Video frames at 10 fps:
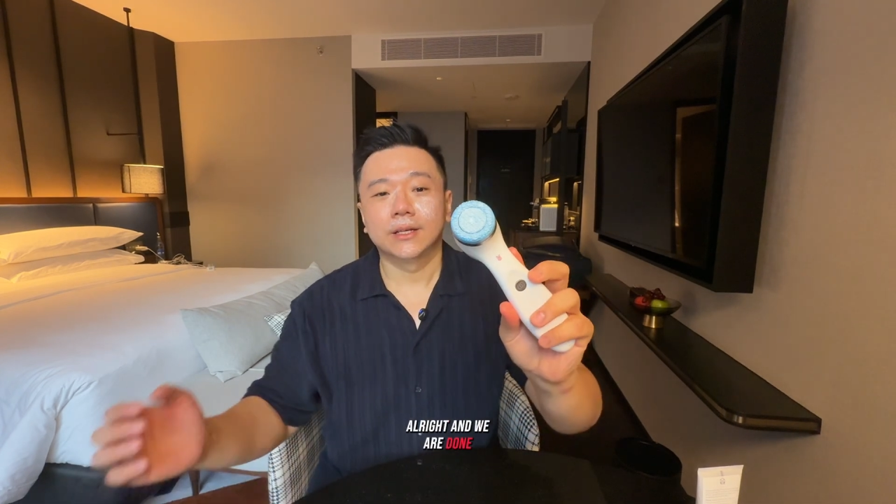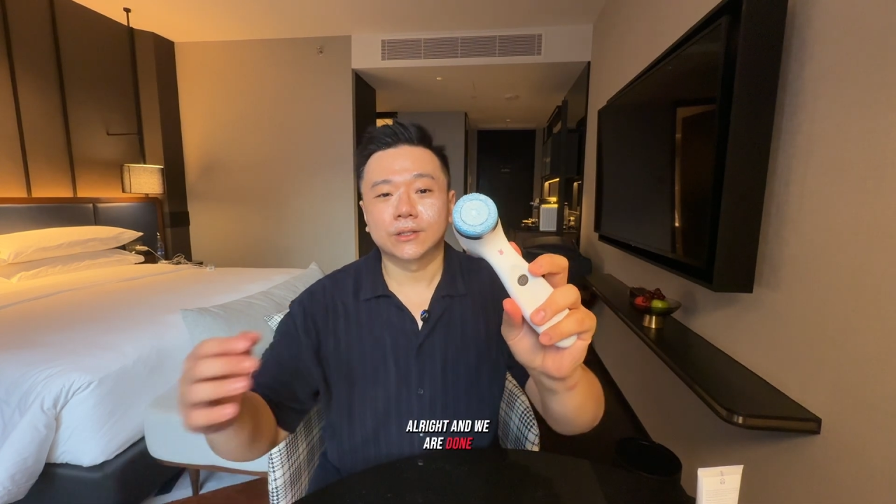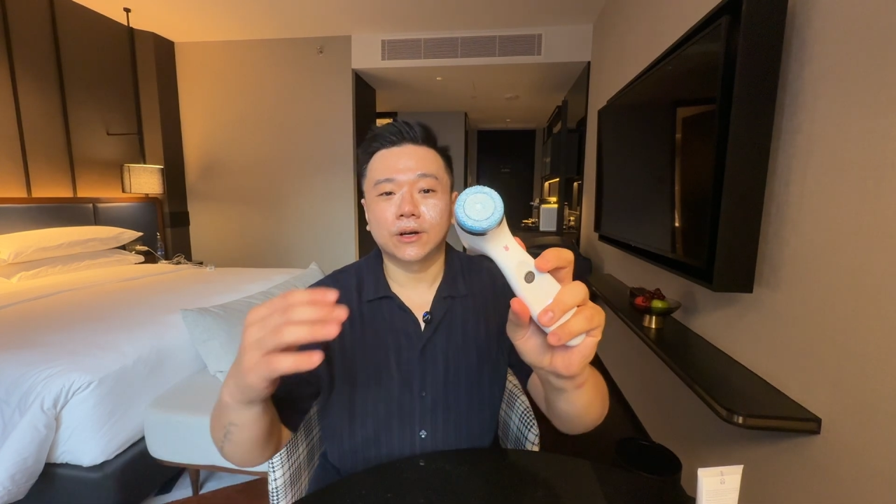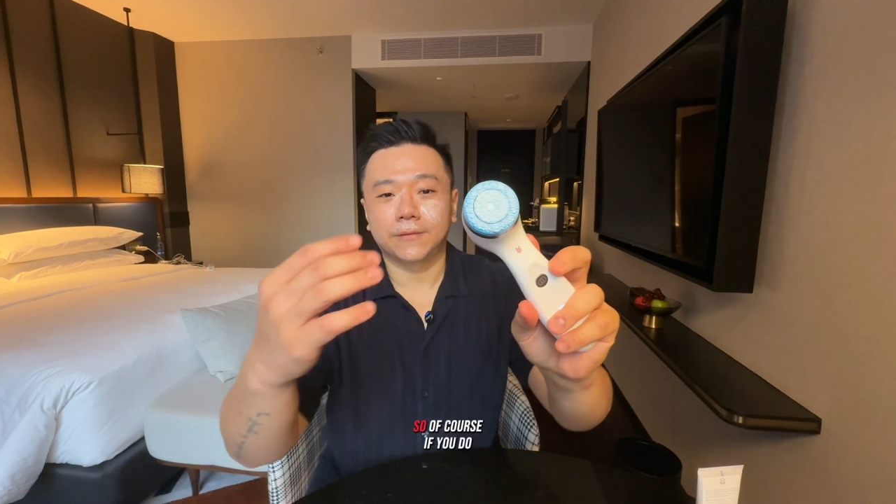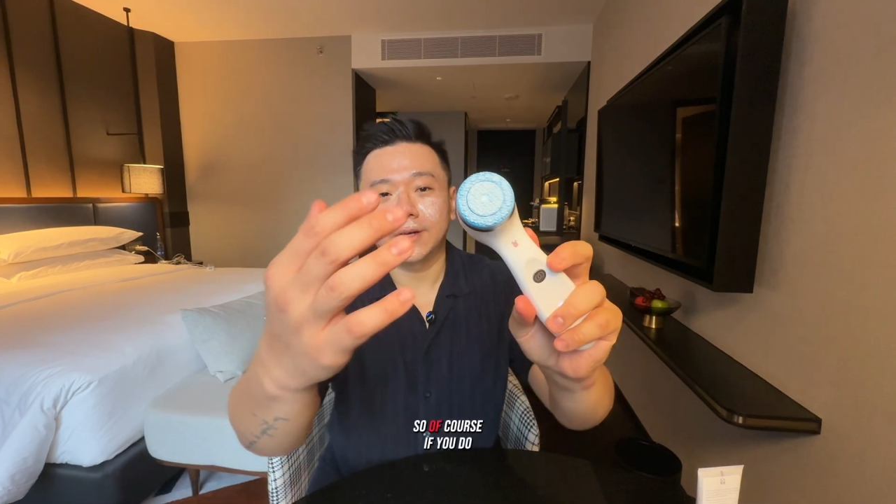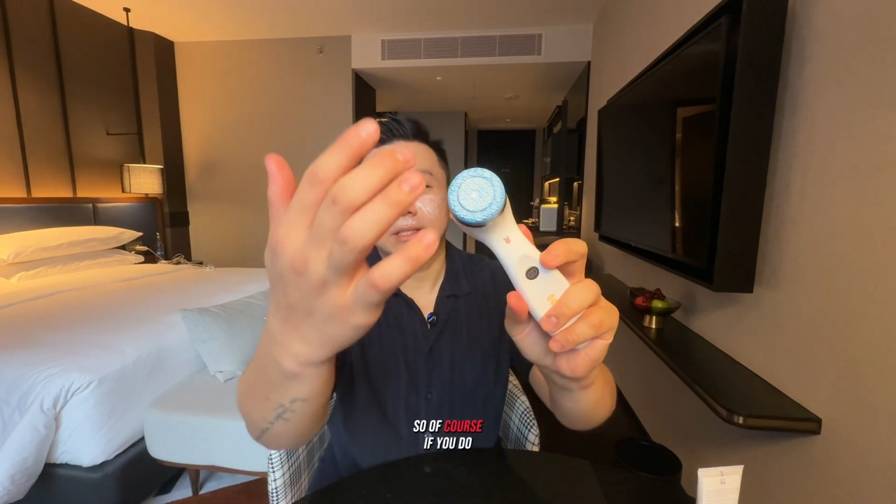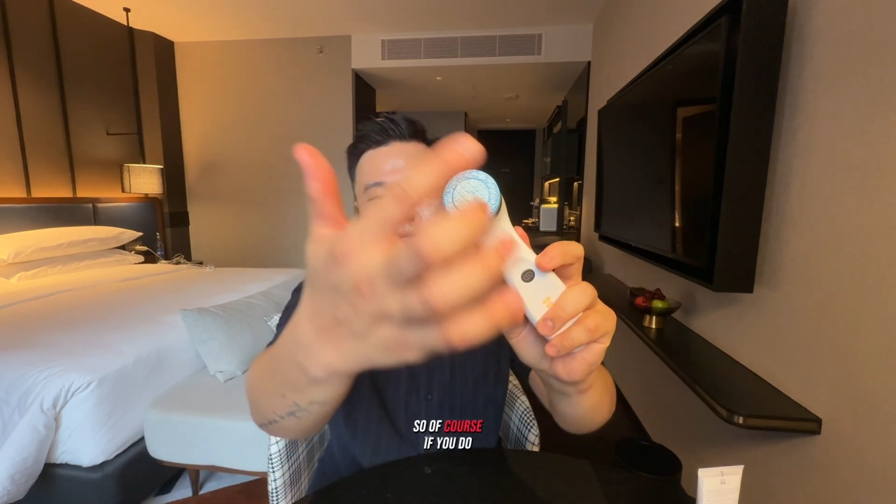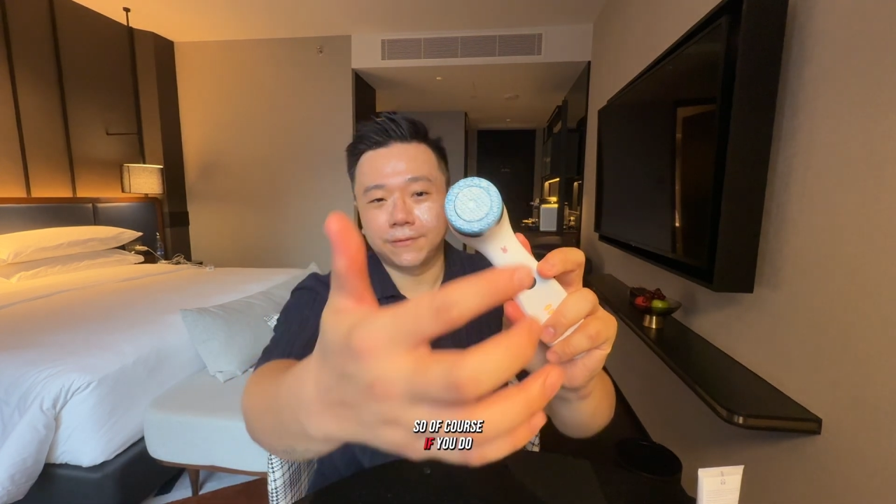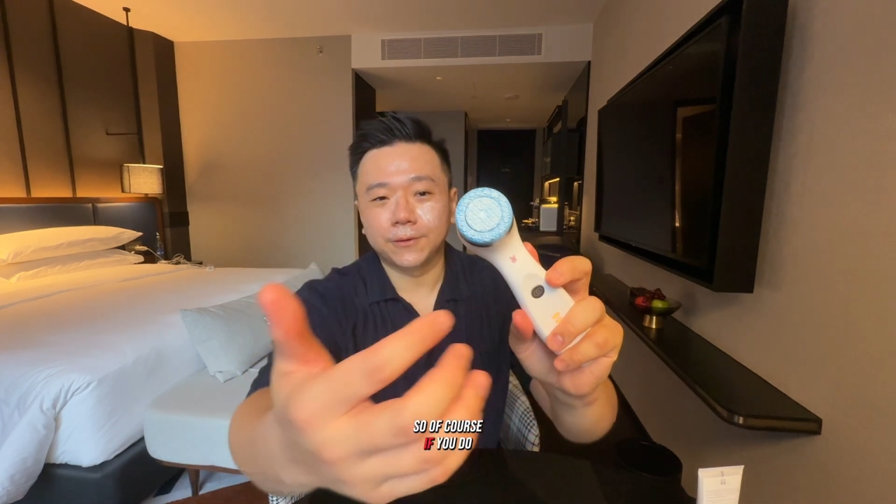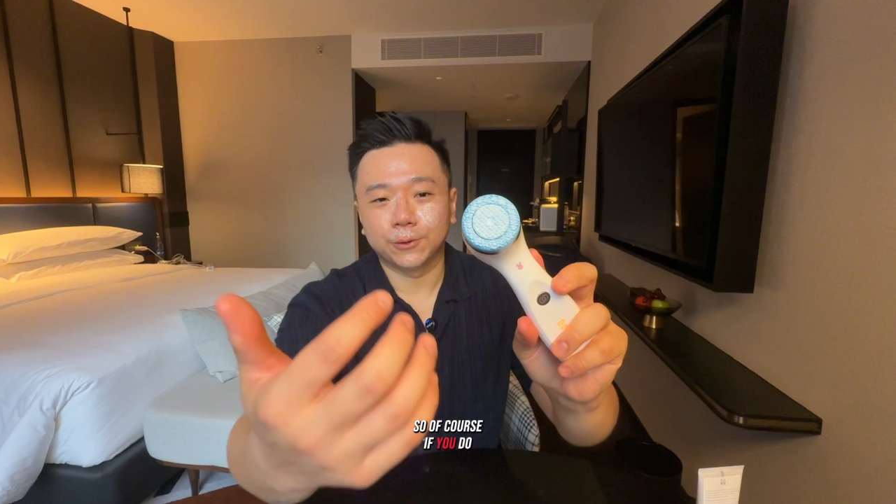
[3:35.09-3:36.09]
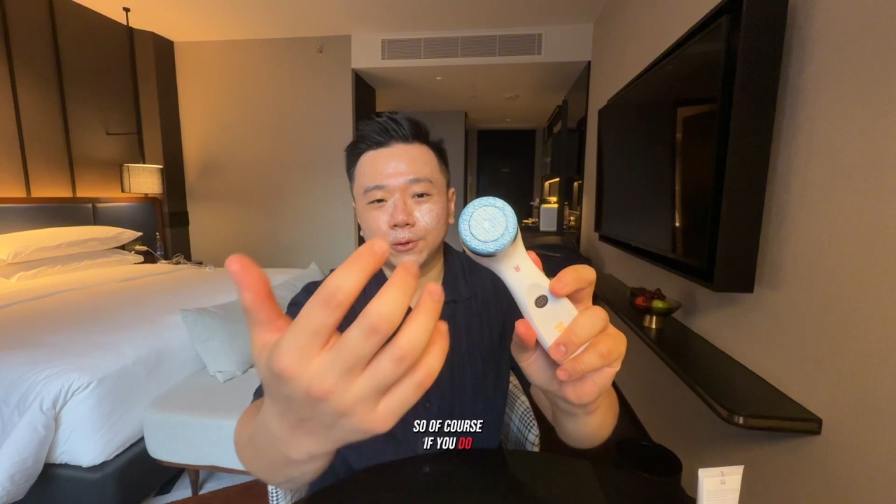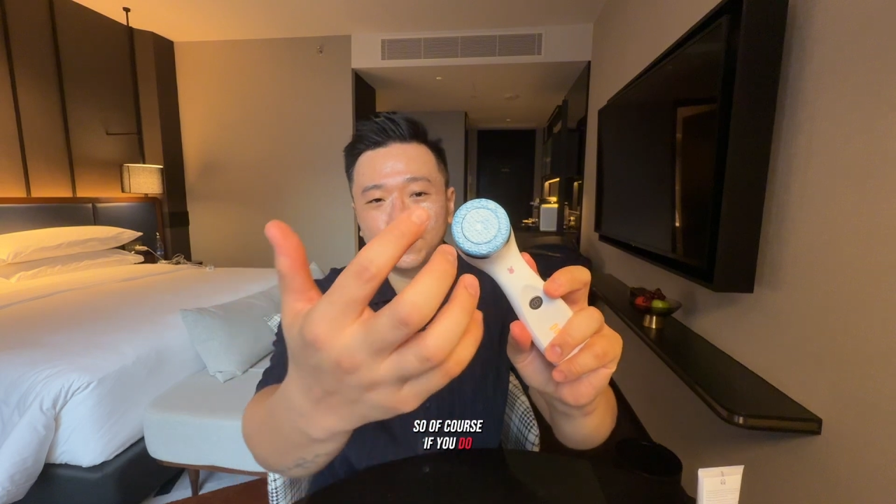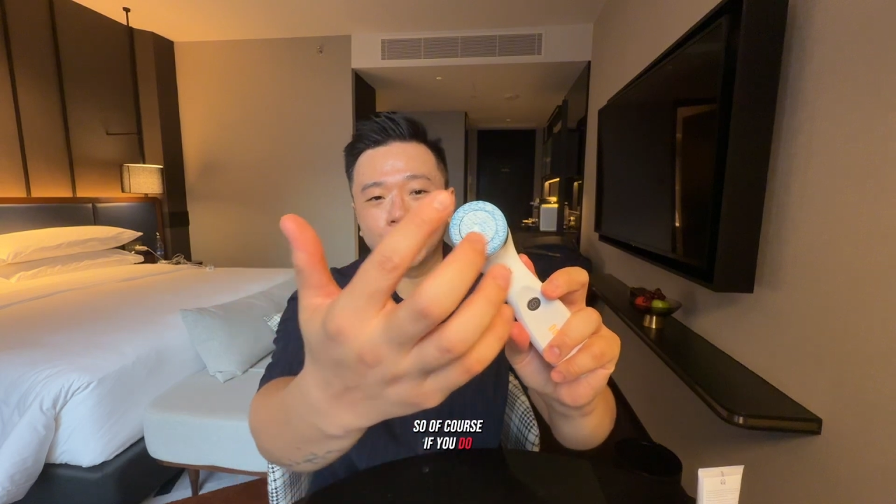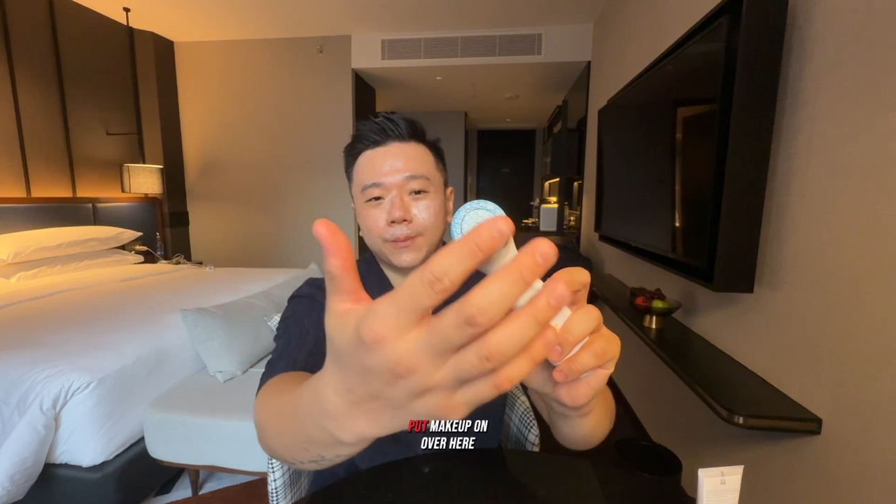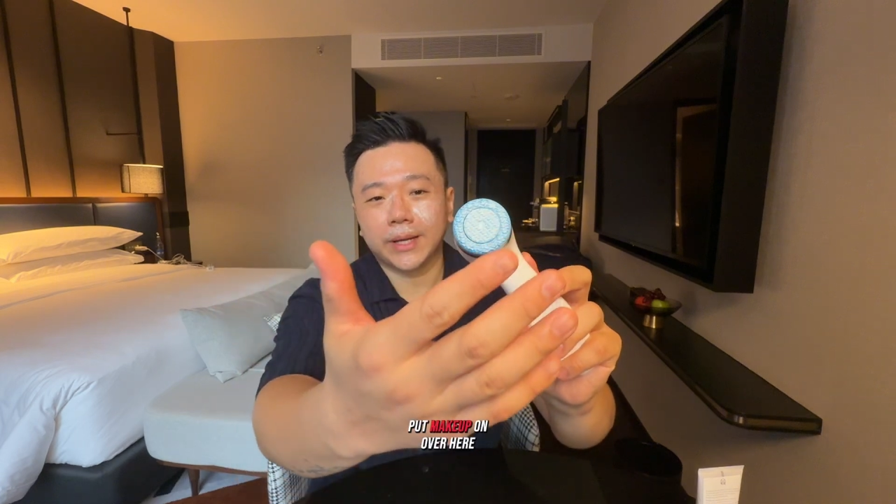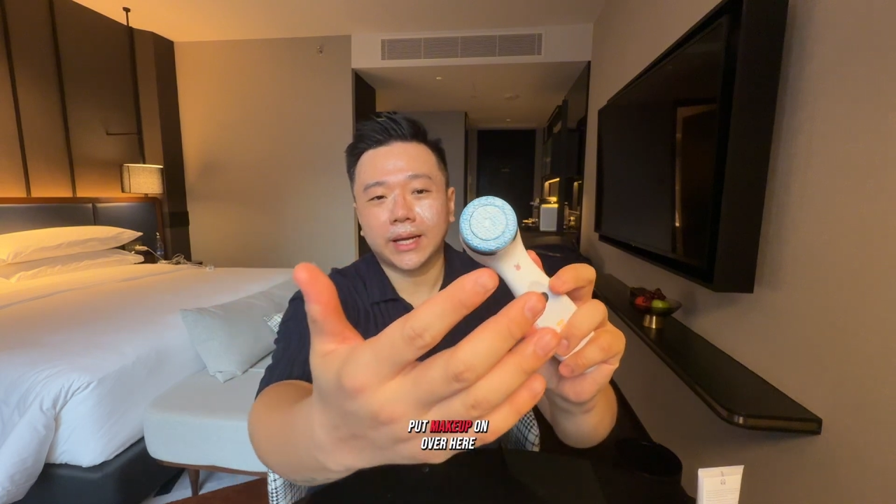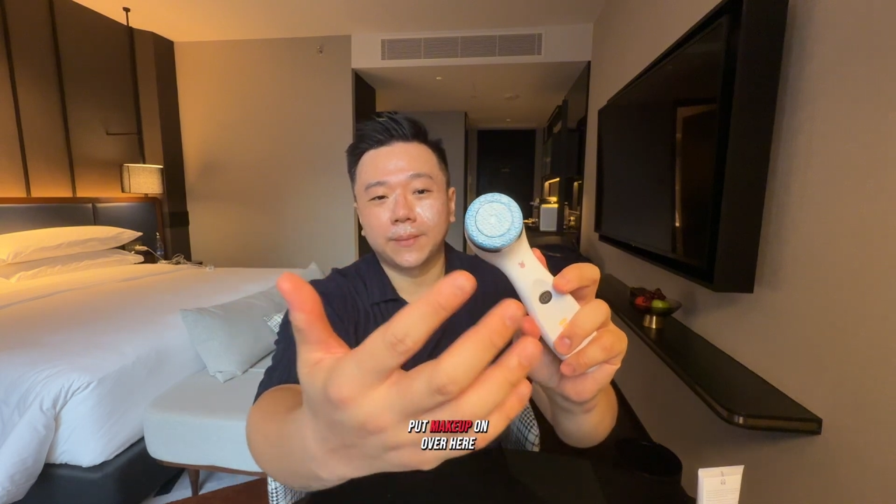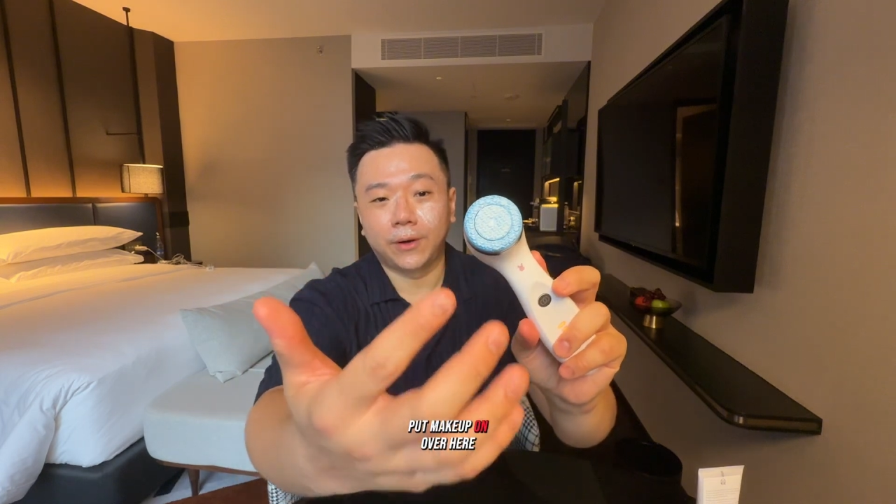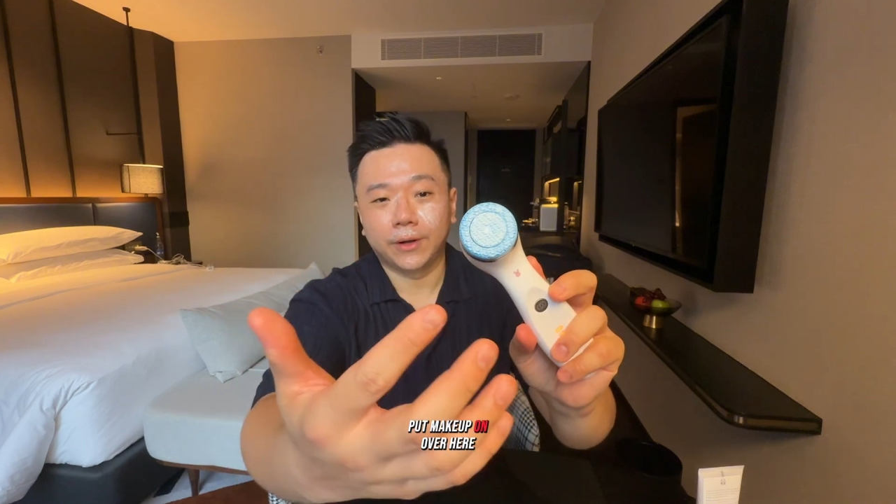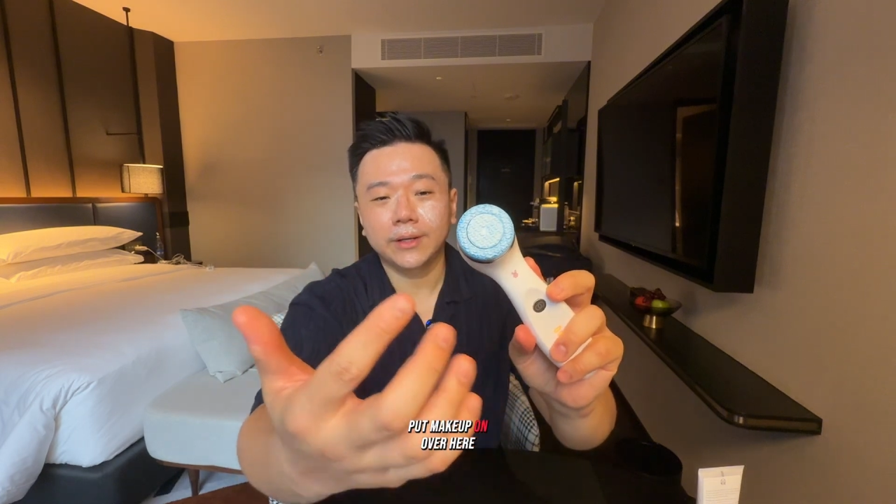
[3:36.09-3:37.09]
So of course, if you do put
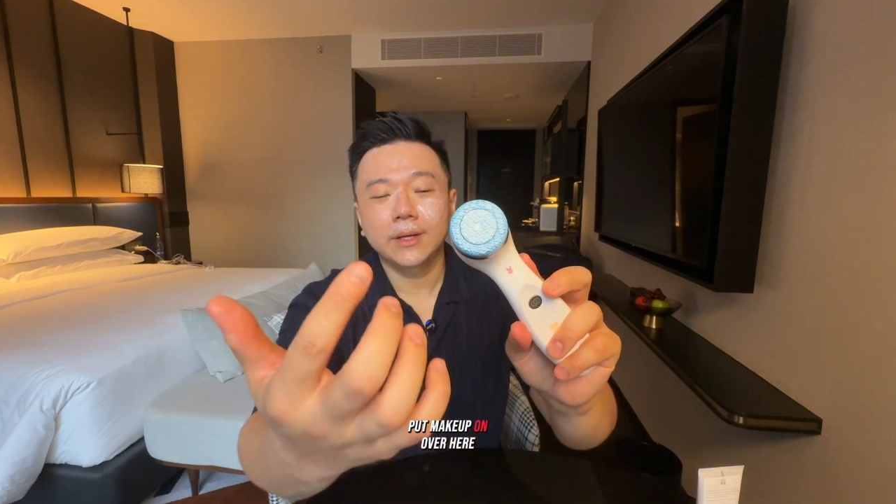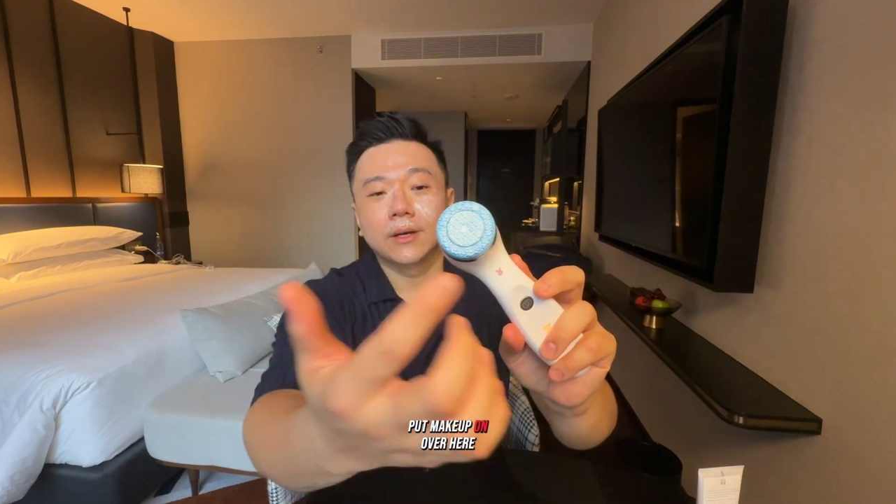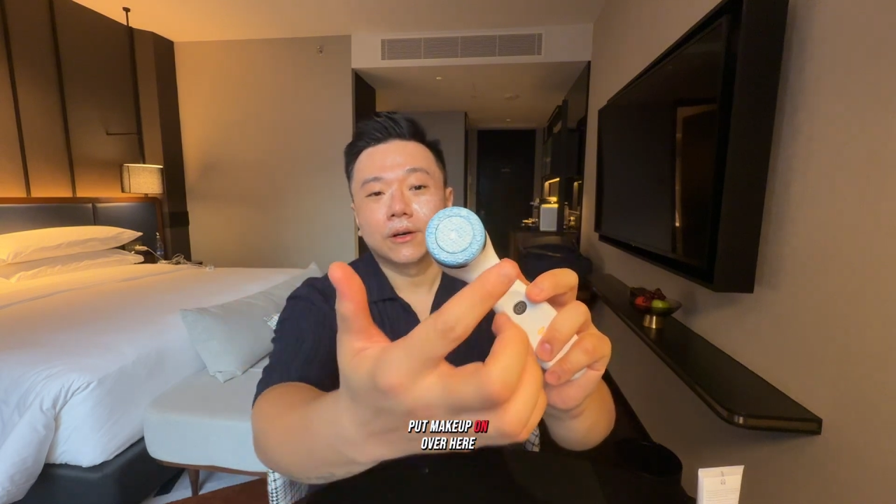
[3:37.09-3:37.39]
makeup on,